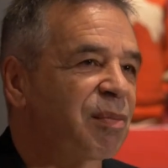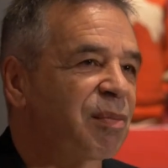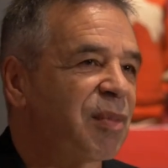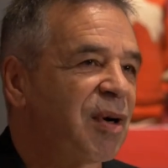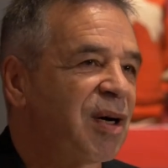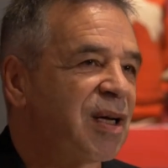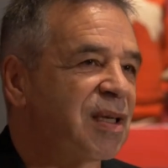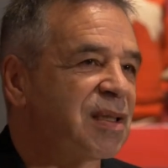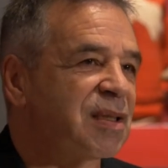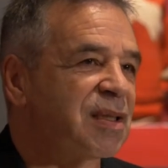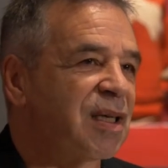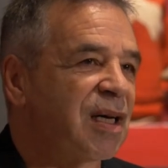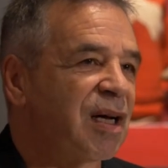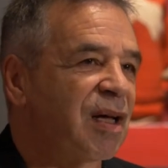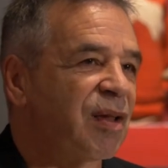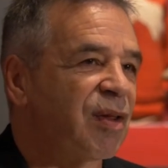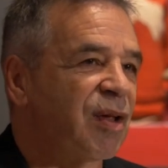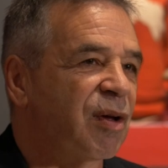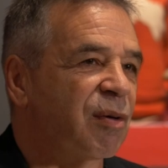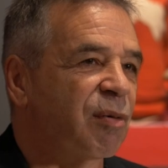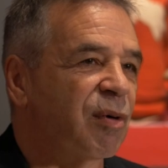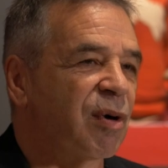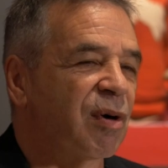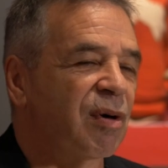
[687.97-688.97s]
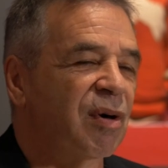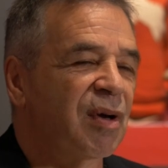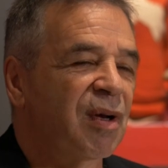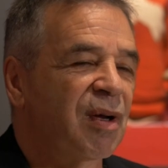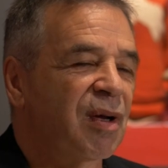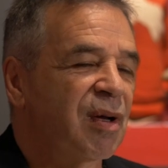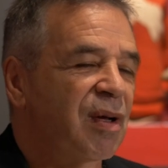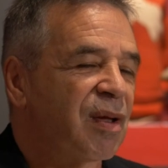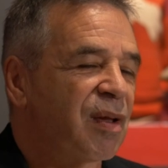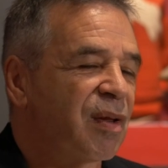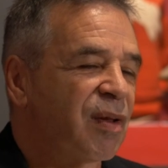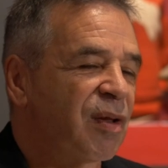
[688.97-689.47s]
but uh, they were
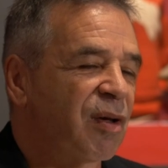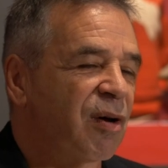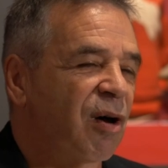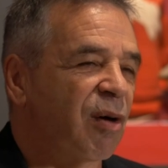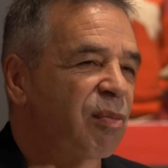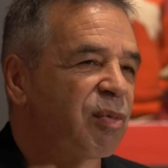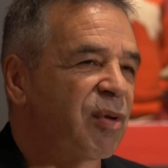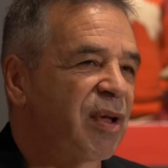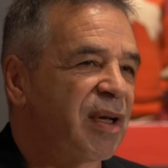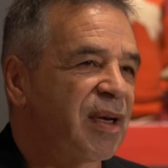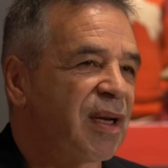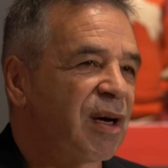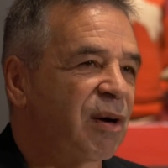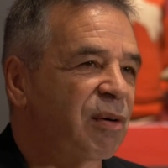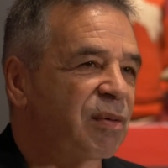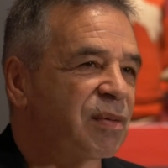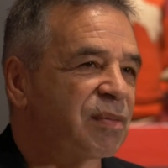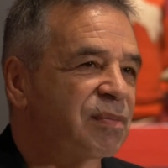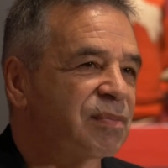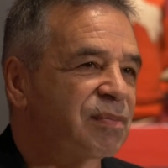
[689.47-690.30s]
they all played out.